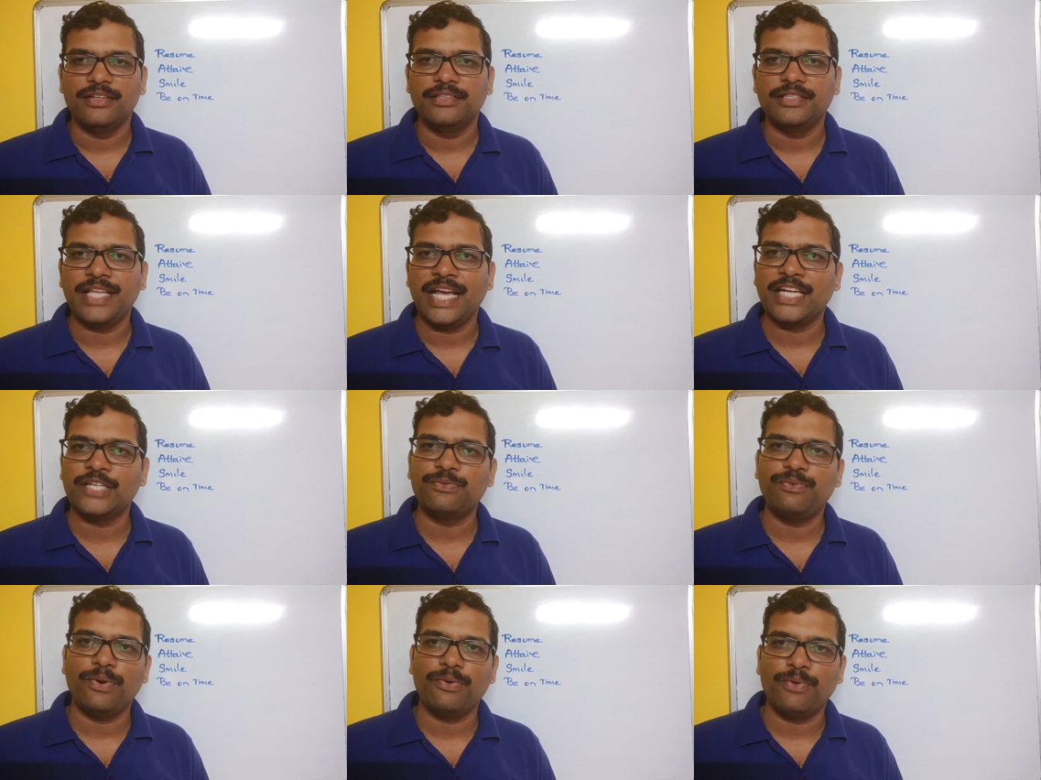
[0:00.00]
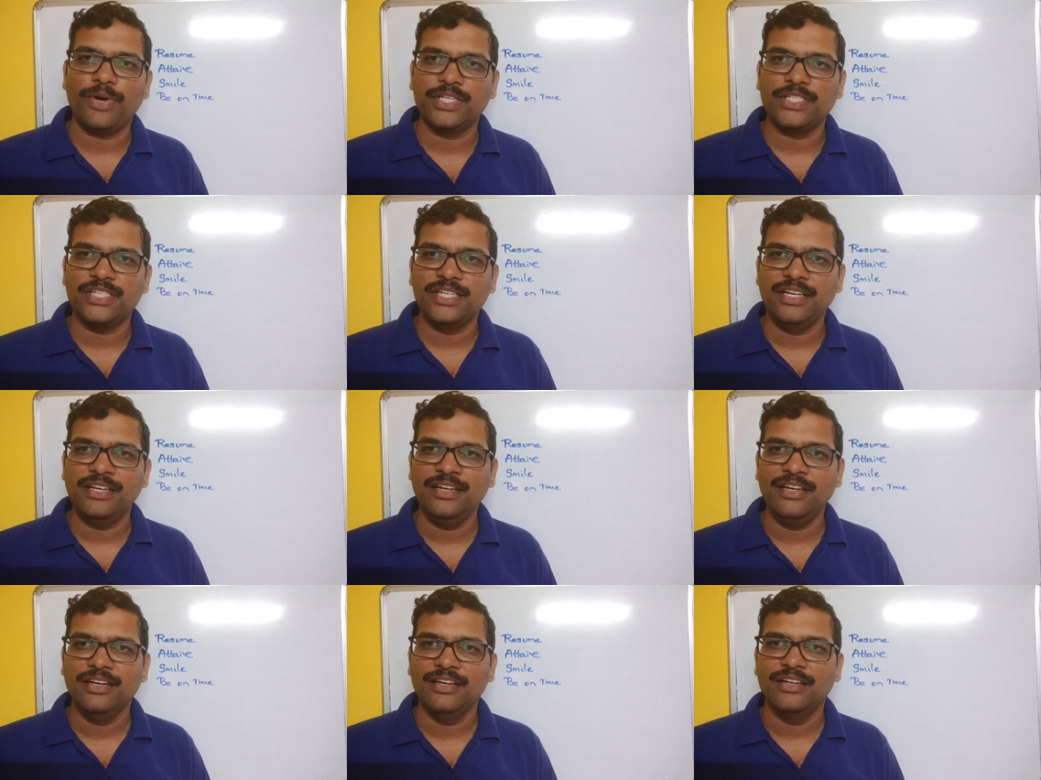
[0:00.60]
Thanks for
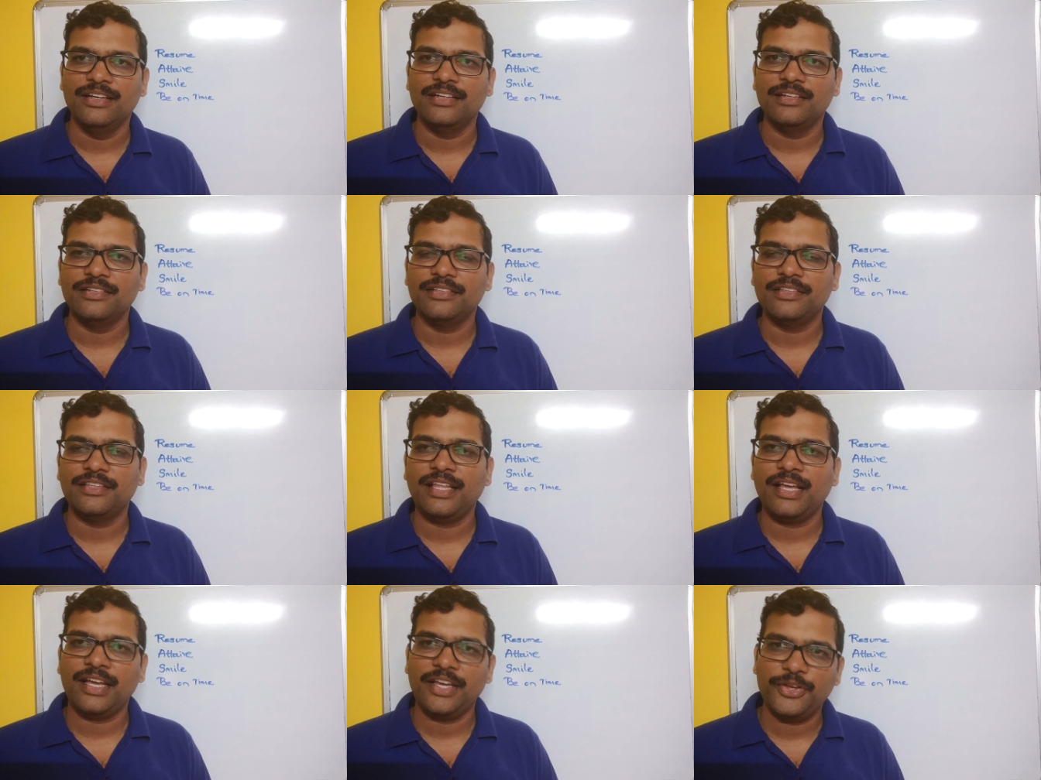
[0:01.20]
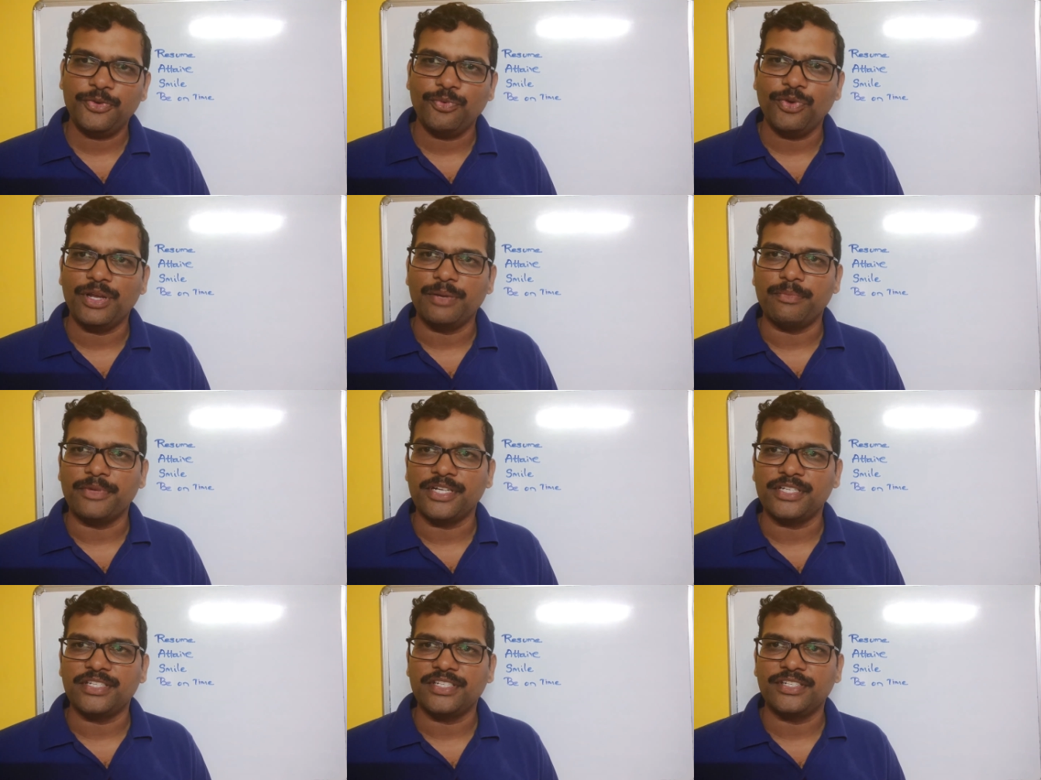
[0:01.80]
watching. Thank you very
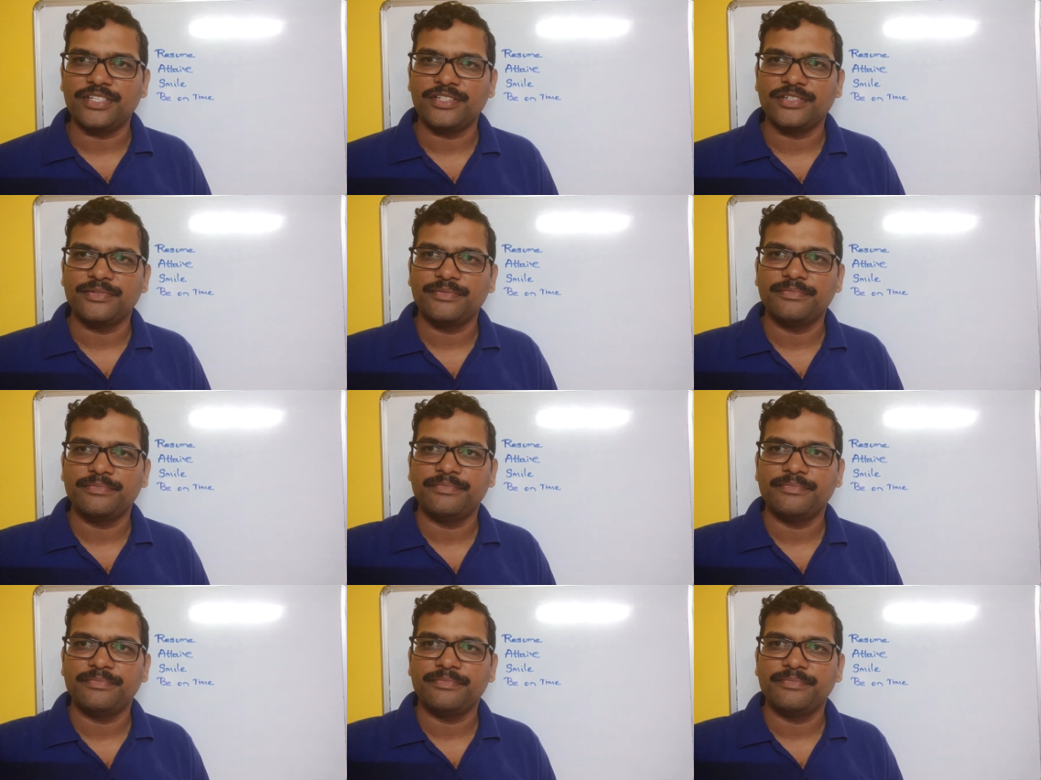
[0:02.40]
much.